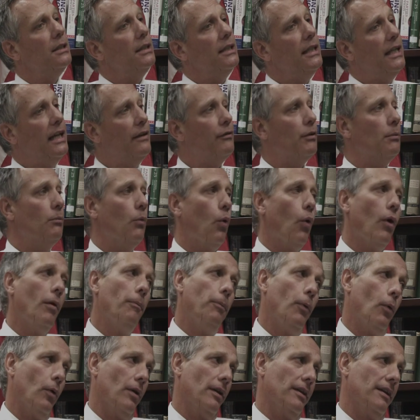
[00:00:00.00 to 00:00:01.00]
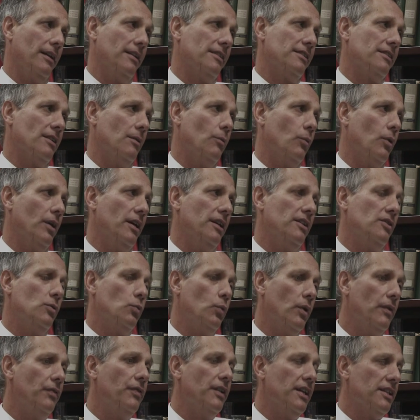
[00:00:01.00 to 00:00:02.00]
Even more importantly in some ways,
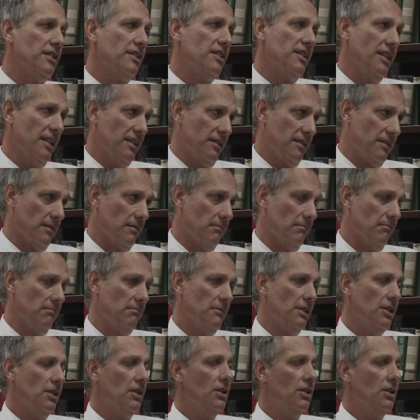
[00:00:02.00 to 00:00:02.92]
with this system,